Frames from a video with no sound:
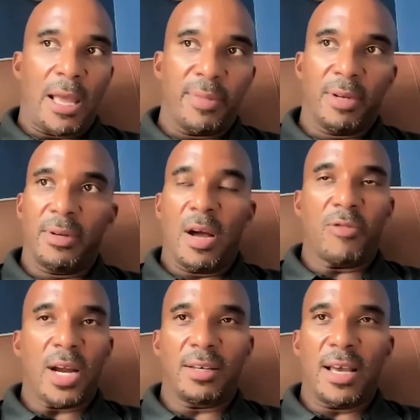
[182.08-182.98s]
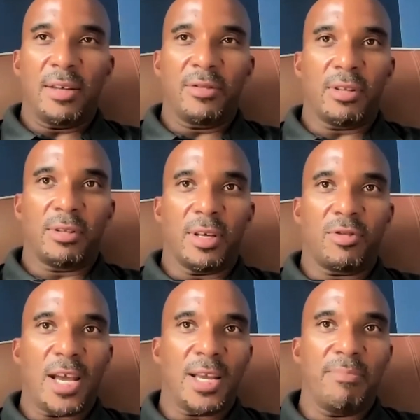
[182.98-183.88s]
have been now recognized as the
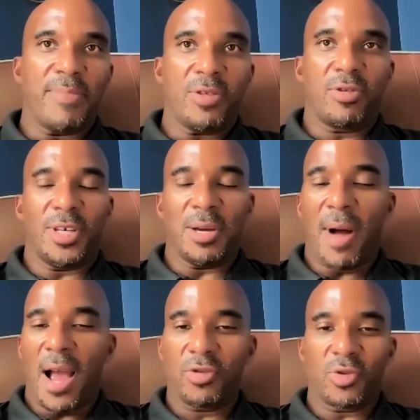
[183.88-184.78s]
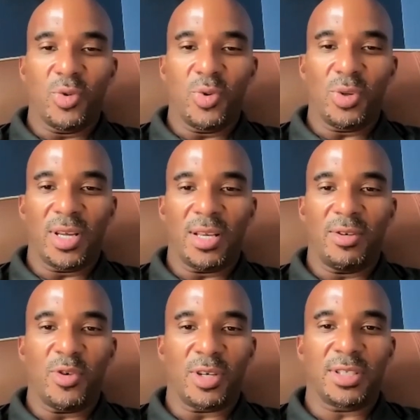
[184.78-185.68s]
second best STEM high school in
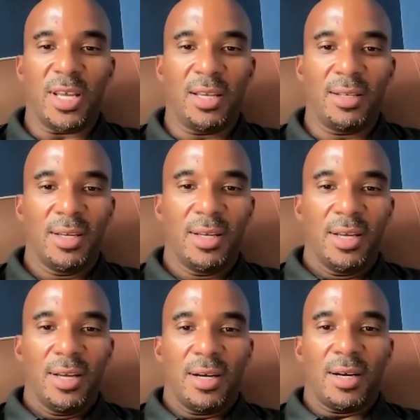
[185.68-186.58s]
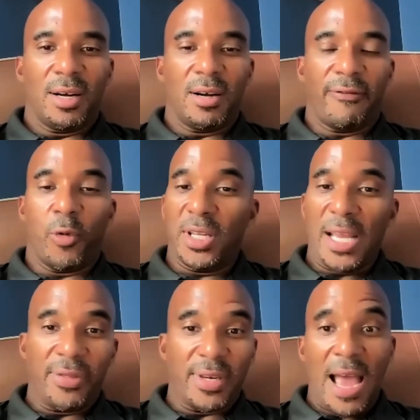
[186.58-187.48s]
New York State,
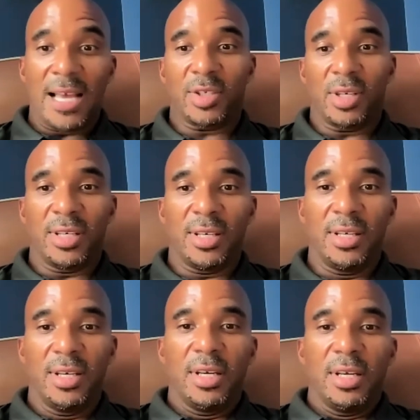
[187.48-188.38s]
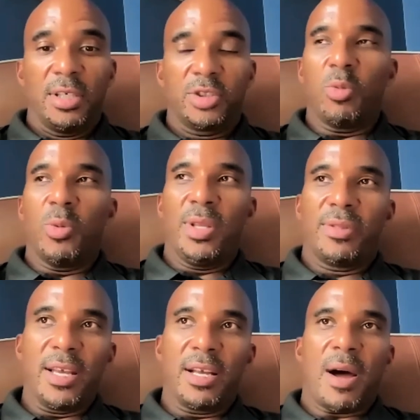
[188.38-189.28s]
48th nationally. So when we
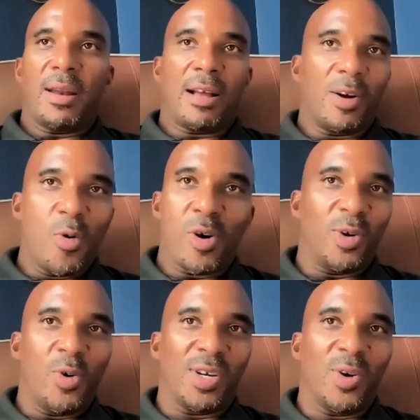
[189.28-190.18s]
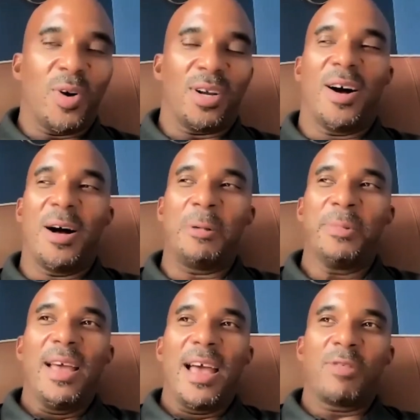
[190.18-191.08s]
think about, I could go on and on and
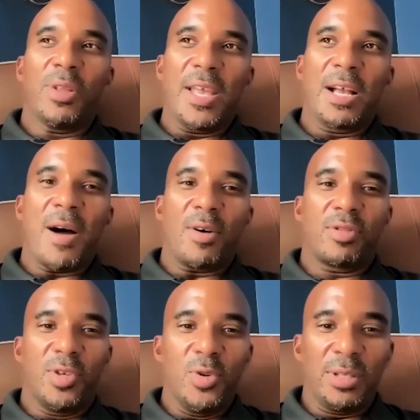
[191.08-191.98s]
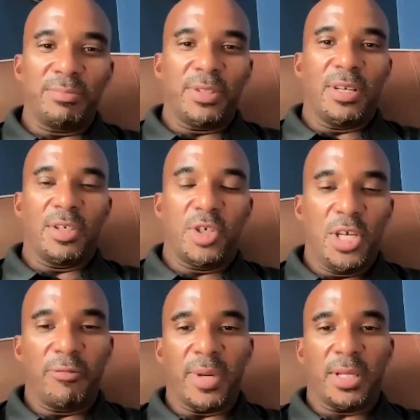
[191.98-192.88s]
on. As we think about student
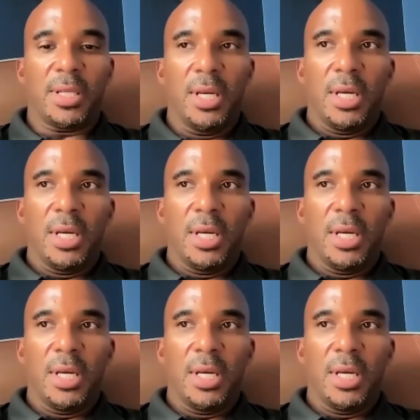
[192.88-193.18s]
achievement,